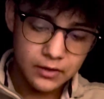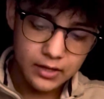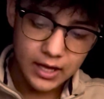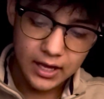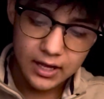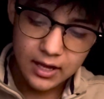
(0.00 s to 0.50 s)

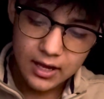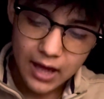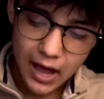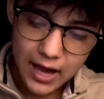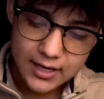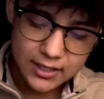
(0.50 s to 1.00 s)
Okay,
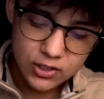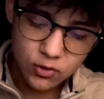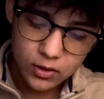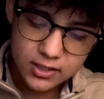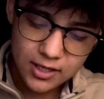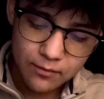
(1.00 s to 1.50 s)
I did
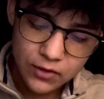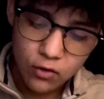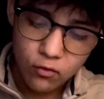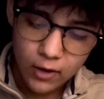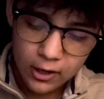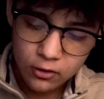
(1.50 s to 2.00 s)
doing something
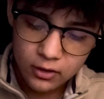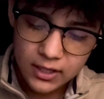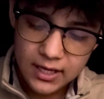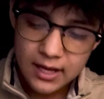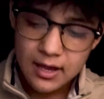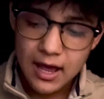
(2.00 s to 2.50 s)

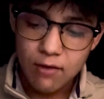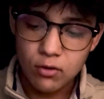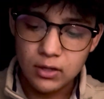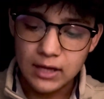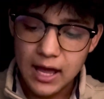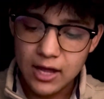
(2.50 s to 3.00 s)
regularly and
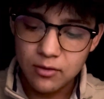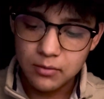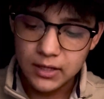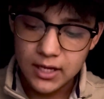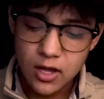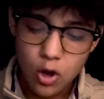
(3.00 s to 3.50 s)

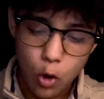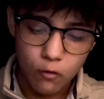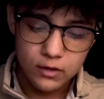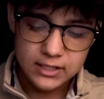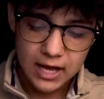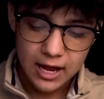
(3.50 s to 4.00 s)
reliably
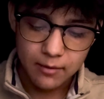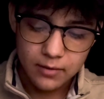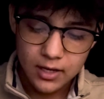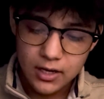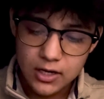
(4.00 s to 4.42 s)
over time,